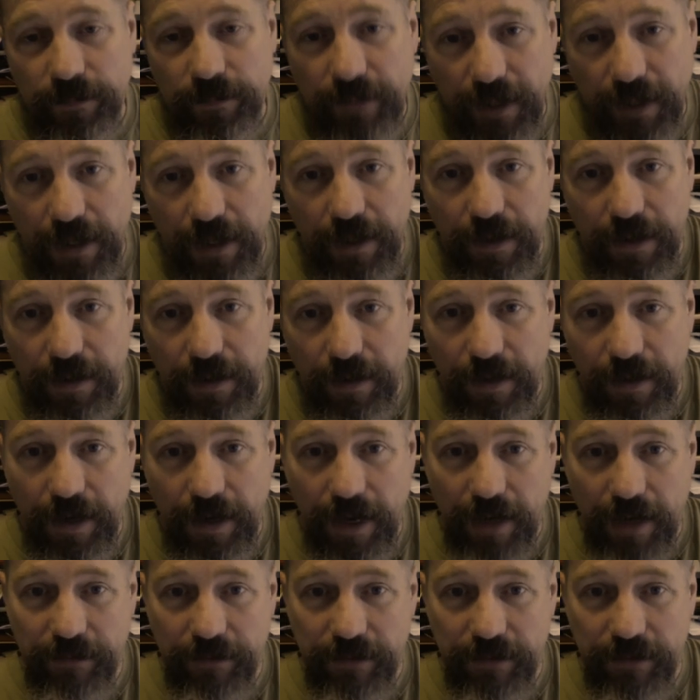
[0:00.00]

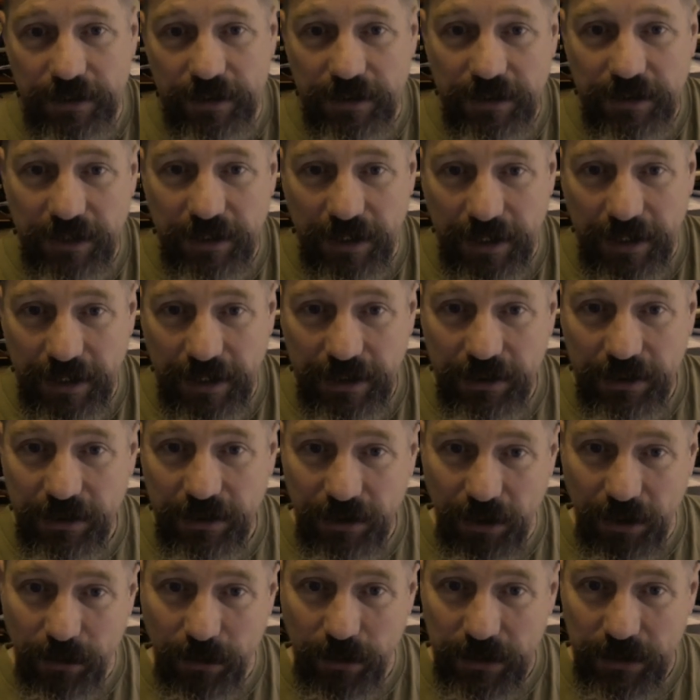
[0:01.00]
and the tight
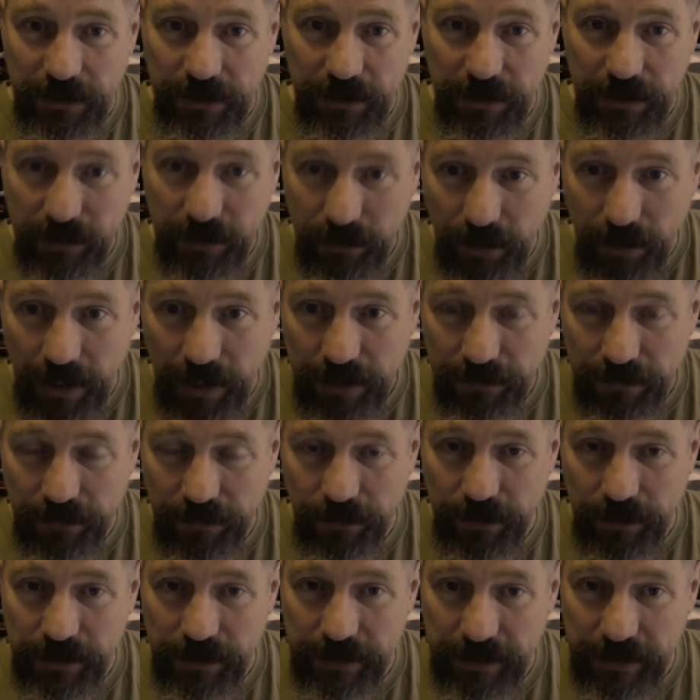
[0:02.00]
top, which is great for
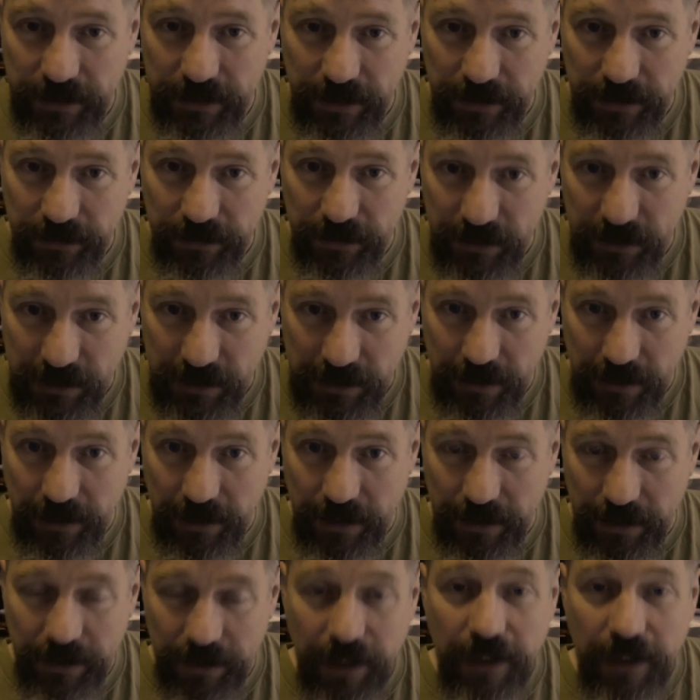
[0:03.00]
resisting the slide.